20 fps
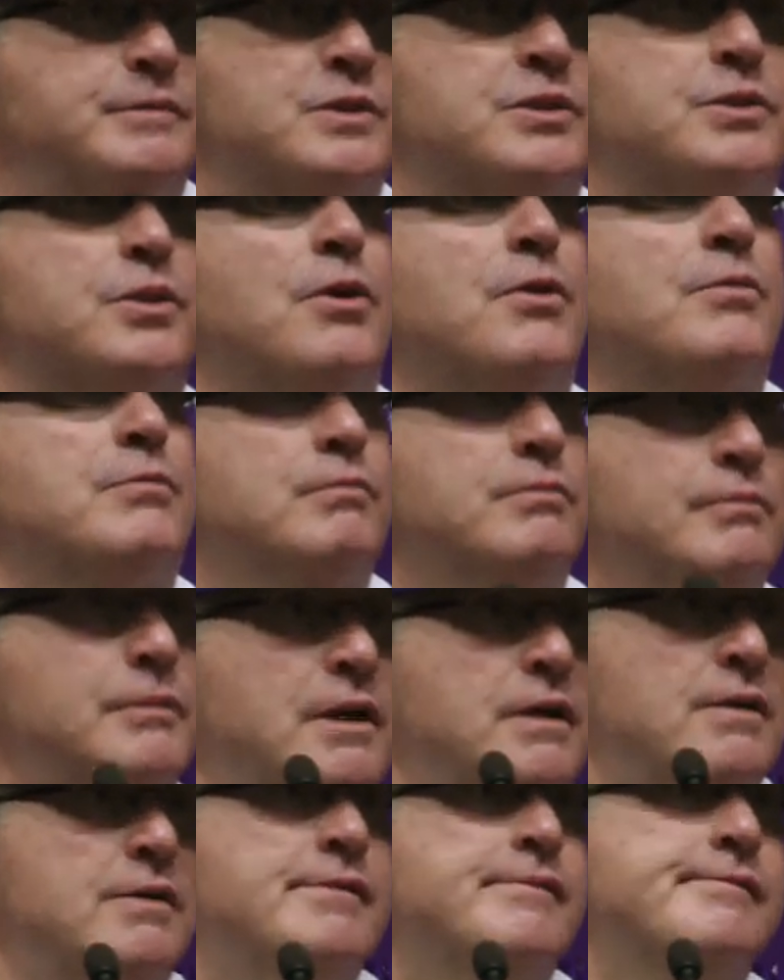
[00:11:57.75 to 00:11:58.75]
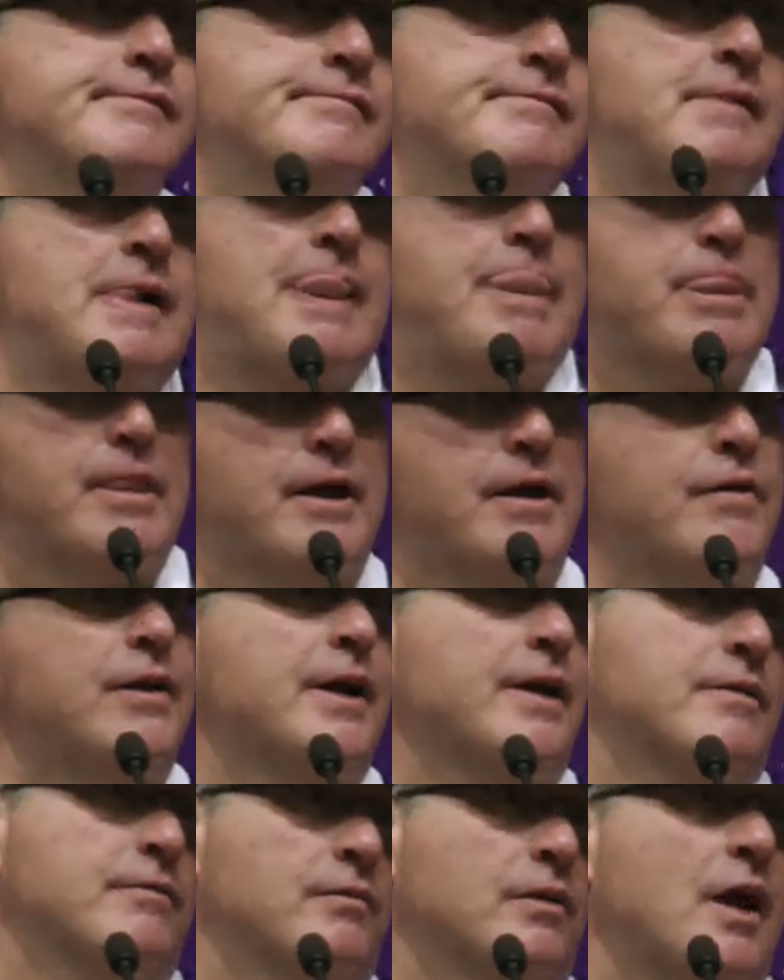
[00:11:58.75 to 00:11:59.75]
So I
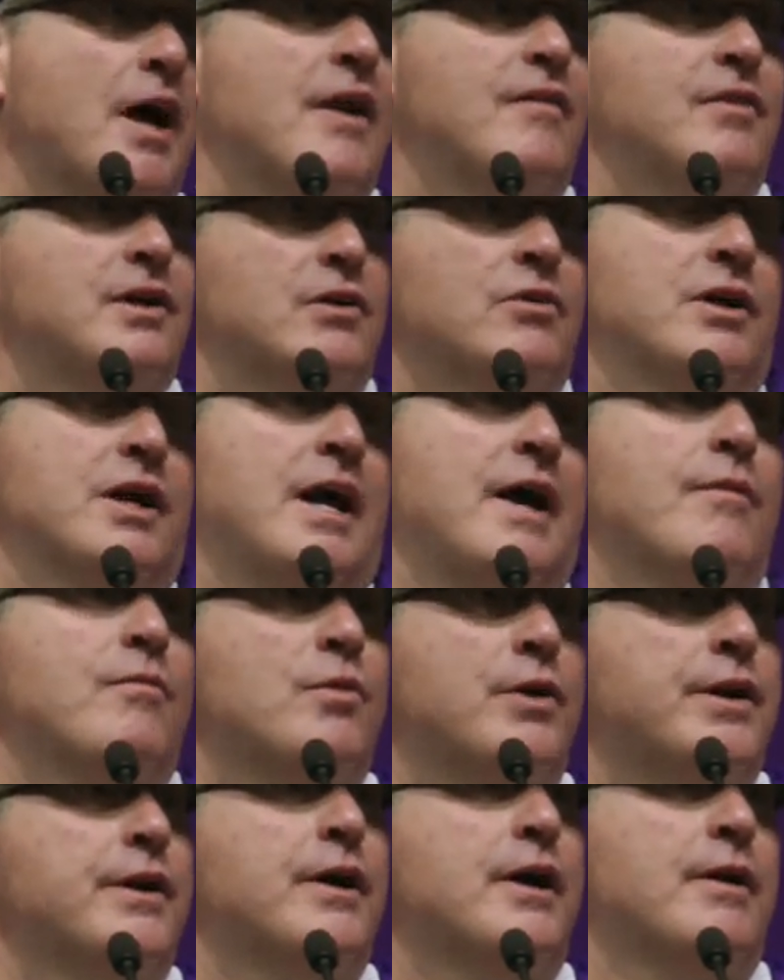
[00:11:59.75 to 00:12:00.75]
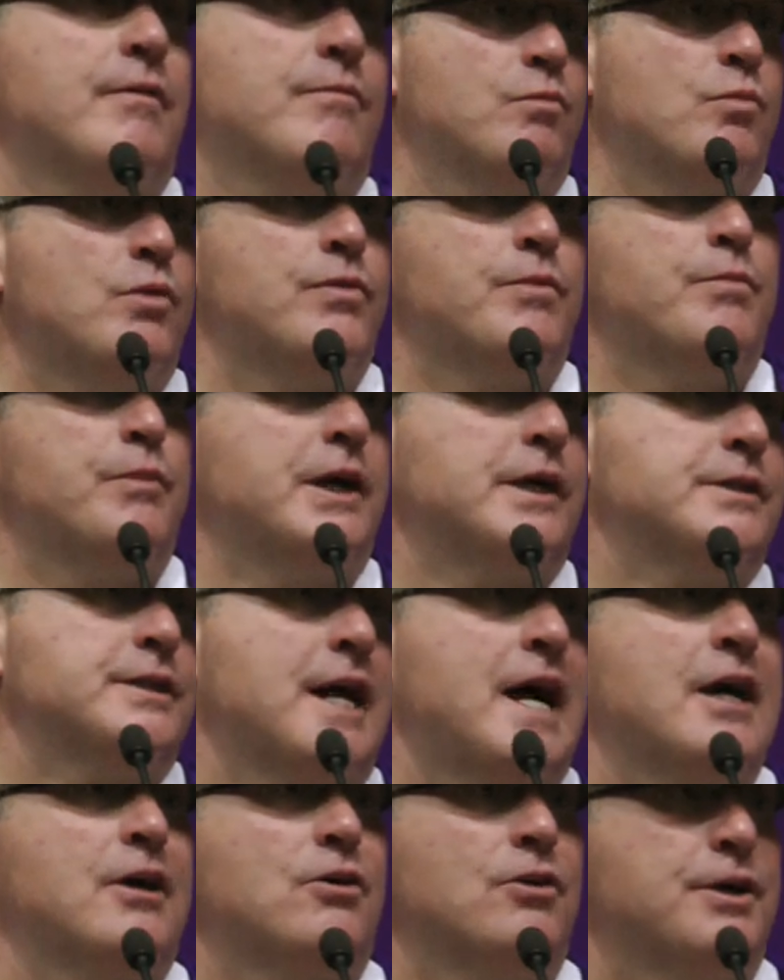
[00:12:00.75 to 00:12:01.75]
think a lot of it, Cam, when the big
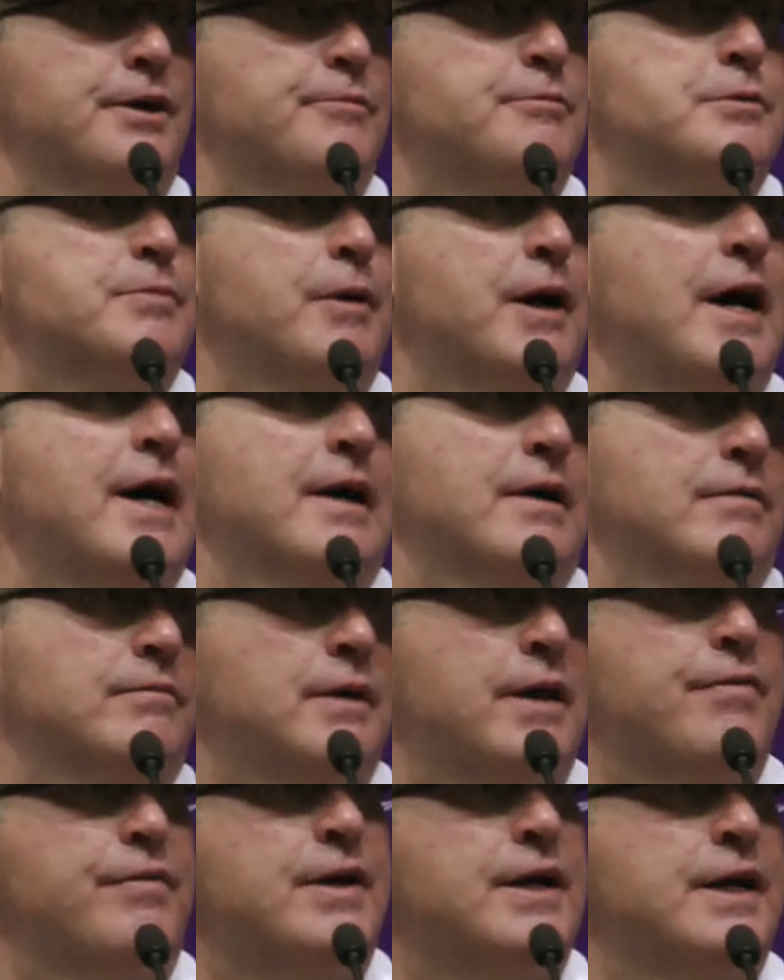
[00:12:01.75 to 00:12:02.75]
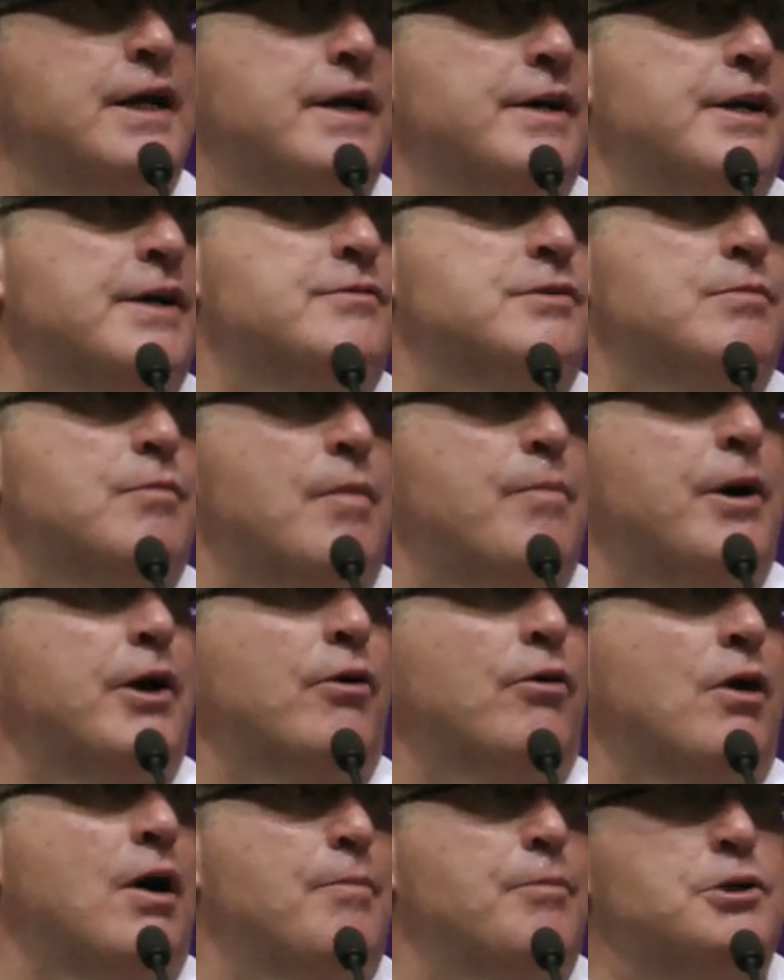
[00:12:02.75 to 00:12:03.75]
tackle comes back, I think he gives them a
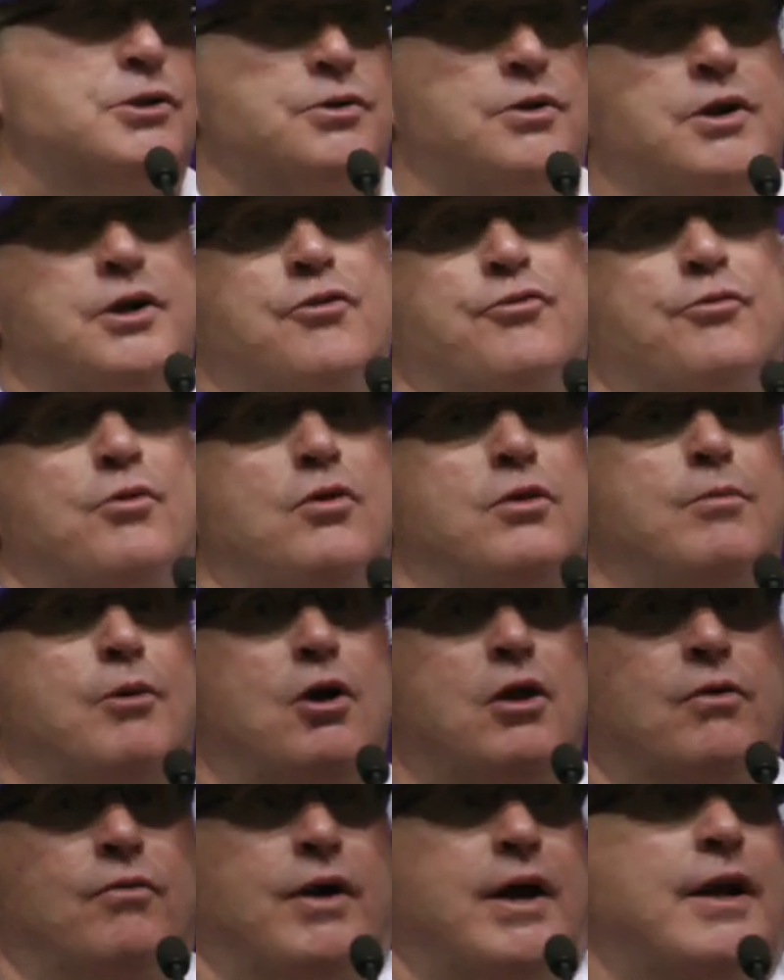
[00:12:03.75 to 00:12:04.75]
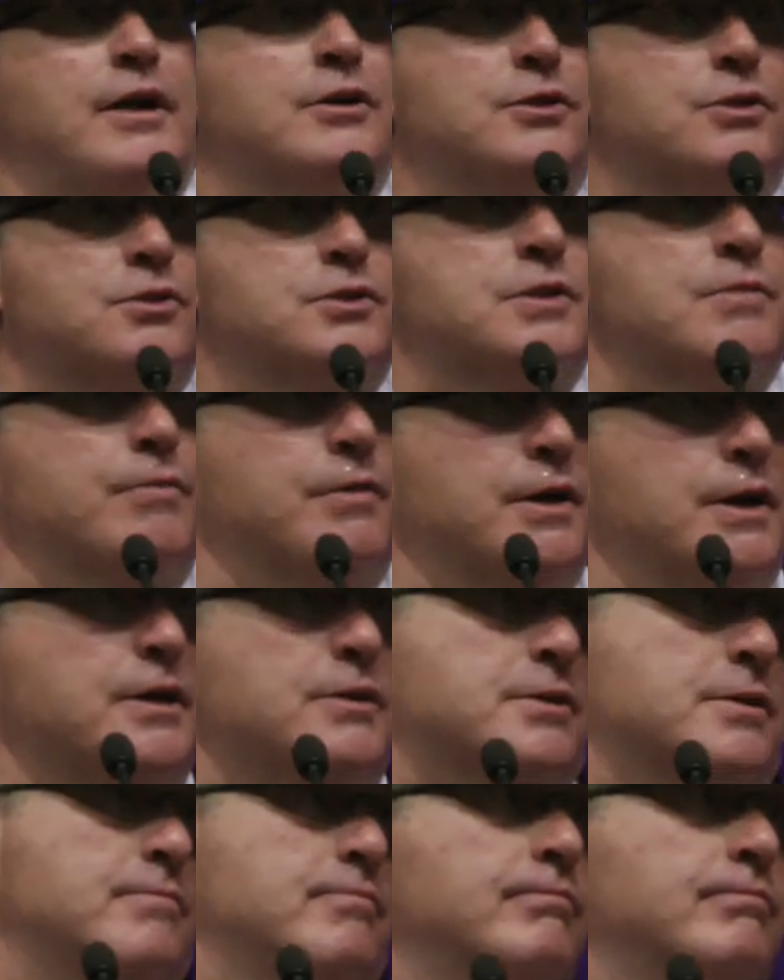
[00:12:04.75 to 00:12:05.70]
better opportunity to throw the ball around and do some things.